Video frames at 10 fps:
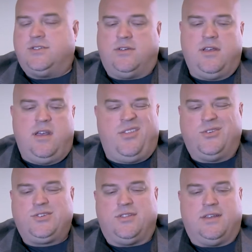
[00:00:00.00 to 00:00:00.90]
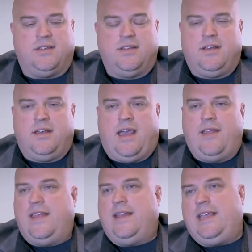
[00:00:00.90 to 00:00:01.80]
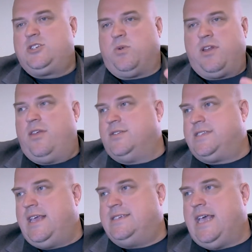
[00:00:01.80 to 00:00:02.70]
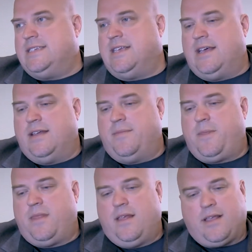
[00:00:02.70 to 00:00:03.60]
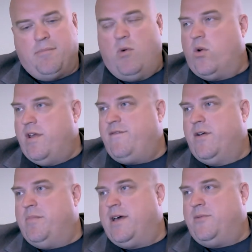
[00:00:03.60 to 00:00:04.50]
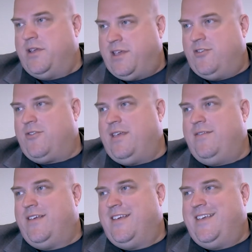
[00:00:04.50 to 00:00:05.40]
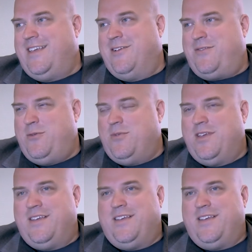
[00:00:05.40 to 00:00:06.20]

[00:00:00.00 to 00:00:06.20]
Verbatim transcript: So those are the, and then each one of those things has a like a more info button where you can, if you know, if you,